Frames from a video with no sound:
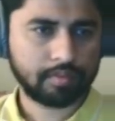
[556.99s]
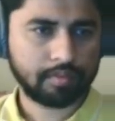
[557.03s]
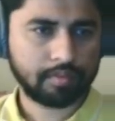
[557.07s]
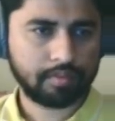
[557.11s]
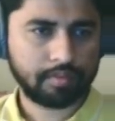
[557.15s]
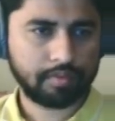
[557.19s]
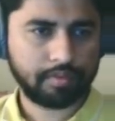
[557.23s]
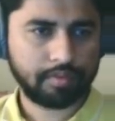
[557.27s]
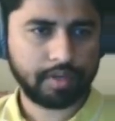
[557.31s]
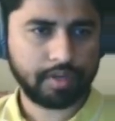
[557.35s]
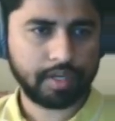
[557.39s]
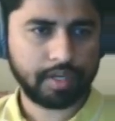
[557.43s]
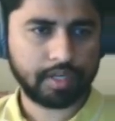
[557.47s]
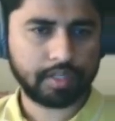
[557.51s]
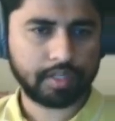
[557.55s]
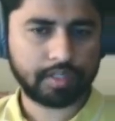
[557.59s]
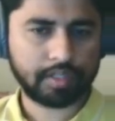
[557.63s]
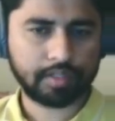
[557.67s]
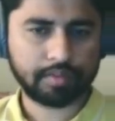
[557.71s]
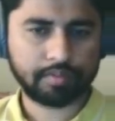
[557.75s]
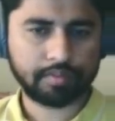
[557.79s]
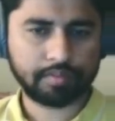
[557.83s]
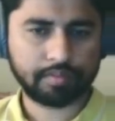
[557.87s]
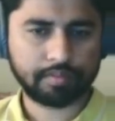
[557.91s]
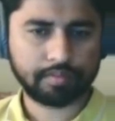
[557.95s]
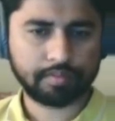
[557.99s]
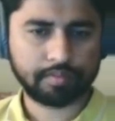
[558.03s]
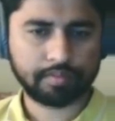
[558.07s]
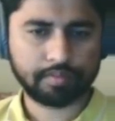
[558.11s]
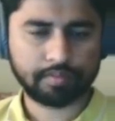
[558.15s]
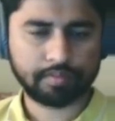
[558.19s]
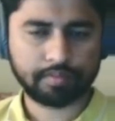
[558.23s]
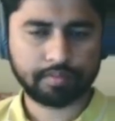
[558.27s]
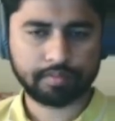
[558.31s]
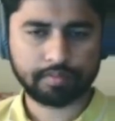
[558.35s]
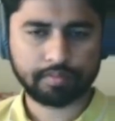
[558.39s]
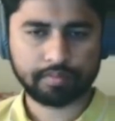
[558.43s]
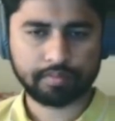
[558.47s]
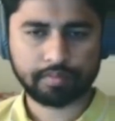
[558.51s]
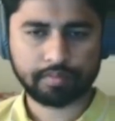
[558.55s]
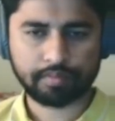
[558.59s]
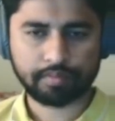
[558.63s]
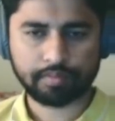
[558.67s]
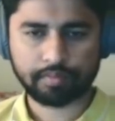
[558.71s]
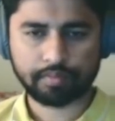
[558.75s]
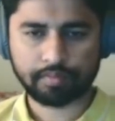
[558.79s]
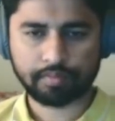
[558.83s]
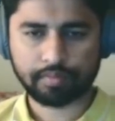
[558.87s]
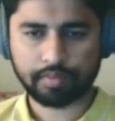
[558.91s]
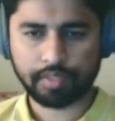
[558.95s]
fillet
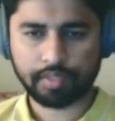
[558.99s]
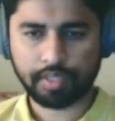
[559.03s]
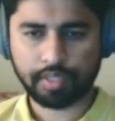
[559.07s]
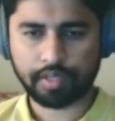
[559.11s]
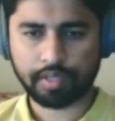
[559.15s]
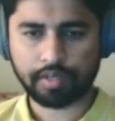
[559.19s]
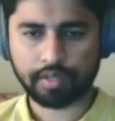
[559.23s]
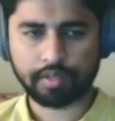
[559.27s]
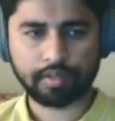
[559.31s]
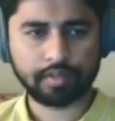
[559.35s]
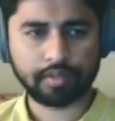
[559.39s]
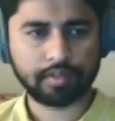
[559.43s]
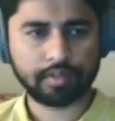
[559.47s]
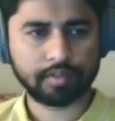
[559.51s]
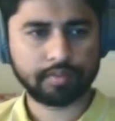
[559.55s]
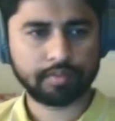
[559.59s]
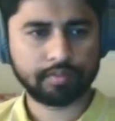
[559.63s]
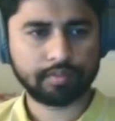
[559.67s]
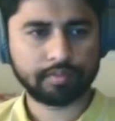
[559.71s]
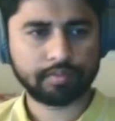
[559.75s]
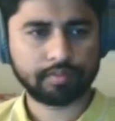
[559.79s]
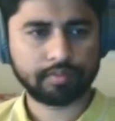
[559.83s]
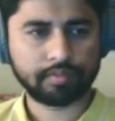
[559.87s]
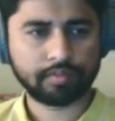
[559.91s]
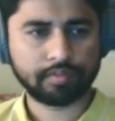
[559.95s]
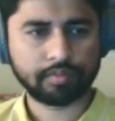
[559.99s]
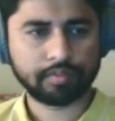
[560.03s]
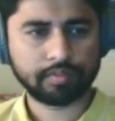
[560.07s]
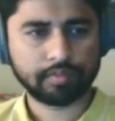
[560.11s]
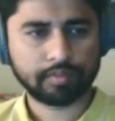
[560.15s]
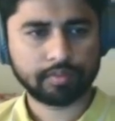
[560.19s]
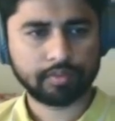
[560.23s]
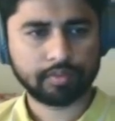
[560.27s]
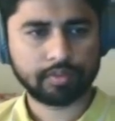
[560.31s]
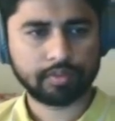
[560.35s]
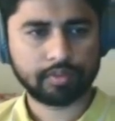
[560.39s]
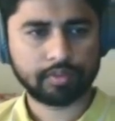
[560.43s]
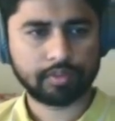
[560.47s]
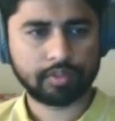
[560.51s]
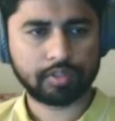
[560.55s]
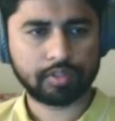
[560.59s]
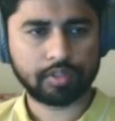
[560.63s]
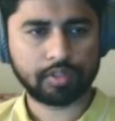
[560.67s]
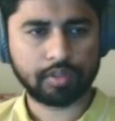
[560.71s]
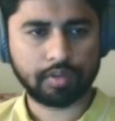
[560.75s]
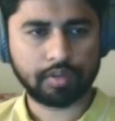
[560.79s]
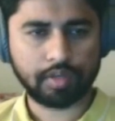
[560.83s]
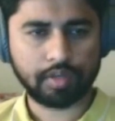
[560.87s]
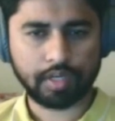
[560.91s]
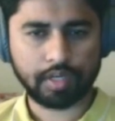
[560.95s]
there.
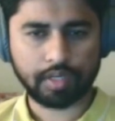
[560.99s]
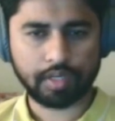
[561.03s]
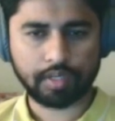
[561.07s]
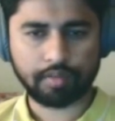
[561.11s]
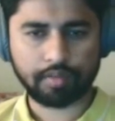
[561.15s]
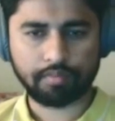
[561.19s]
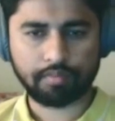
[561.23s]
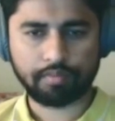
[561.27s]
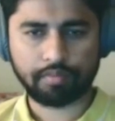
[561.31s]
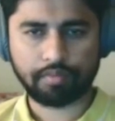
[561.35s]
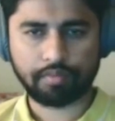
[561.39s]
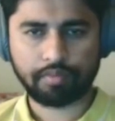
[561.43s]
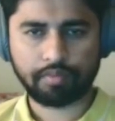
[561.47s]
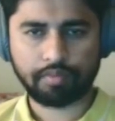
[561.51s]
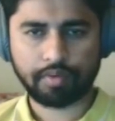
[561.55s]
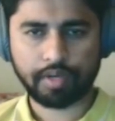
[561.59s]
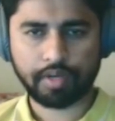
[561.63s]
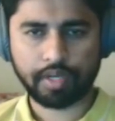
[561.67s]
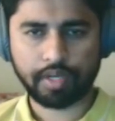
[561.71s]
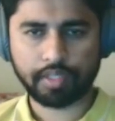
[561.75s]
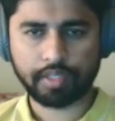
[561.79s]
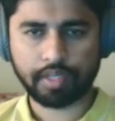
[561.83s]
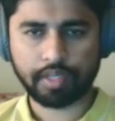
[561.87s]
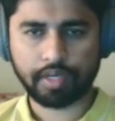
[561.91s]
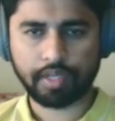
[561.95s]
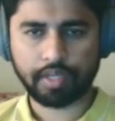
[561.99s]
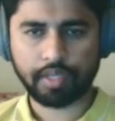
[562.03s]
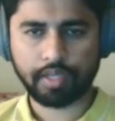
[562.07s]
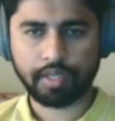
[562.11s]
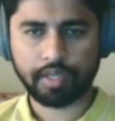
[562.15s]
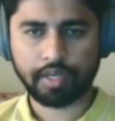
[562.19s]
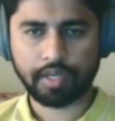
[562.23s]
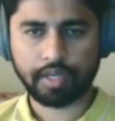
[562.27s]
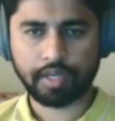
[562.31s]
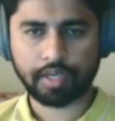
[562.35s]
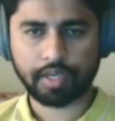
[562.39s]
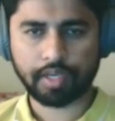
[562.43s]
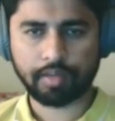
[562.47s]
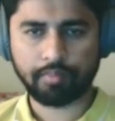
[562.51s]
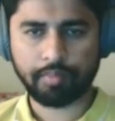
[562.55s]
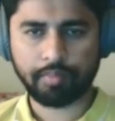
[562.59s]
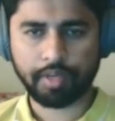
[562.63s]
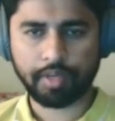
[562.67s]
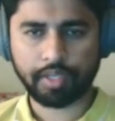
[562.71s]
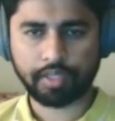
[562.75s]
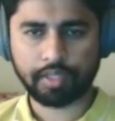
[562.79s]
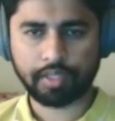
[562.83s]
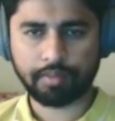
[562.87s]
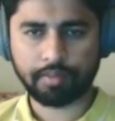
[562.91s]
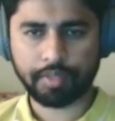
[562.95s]
So, and finally I can
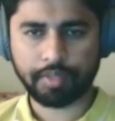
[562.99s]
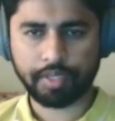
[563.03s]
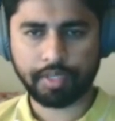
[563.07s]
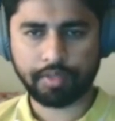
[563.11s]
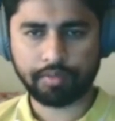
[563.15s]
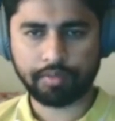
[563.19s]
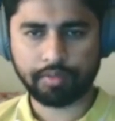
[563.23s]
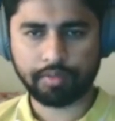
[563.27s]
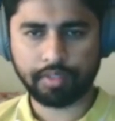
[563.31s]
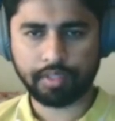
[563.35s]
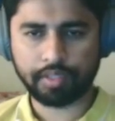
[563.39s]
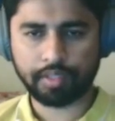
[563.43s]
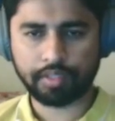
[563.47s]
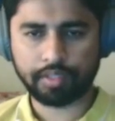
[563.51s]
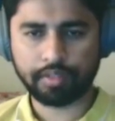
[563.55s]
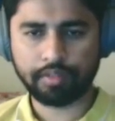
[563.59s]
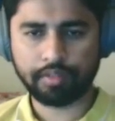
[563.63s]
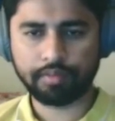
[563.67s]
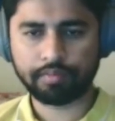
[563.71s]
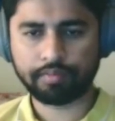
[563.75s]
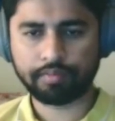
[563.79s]
make them a union.